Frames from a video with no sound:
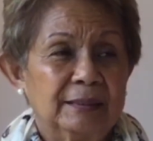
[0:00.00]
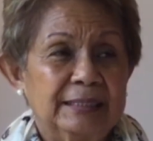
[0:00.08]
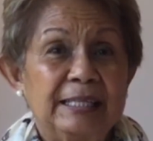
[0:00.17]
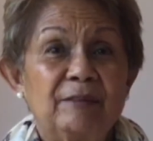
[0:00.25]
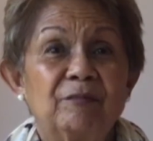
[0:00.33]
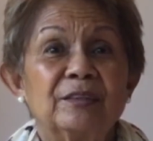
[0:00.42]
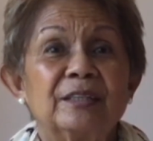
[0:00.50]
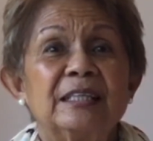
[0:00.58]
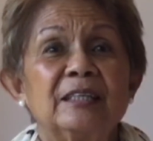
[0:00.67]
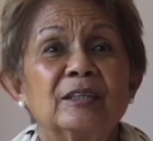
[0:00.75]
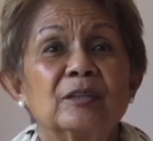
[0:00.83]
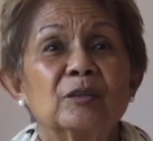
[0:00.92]
several
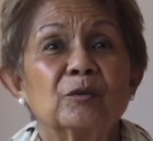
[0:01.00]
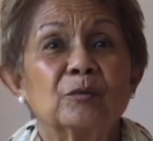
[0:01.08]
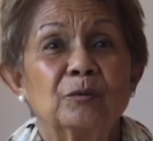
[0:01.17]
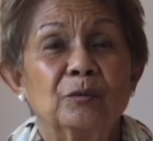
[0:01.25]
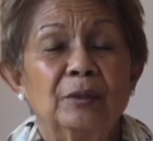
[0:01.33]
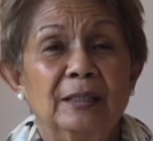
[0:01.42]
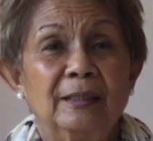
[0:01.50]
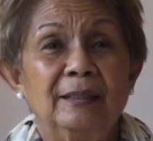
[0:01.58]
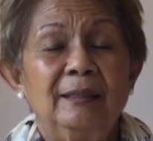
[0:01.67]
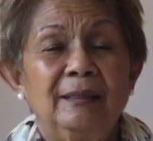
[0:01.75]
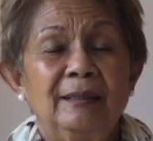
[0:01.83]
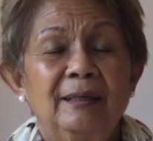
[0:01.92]
teachers through
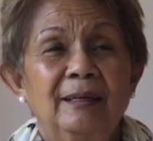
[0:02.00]
her.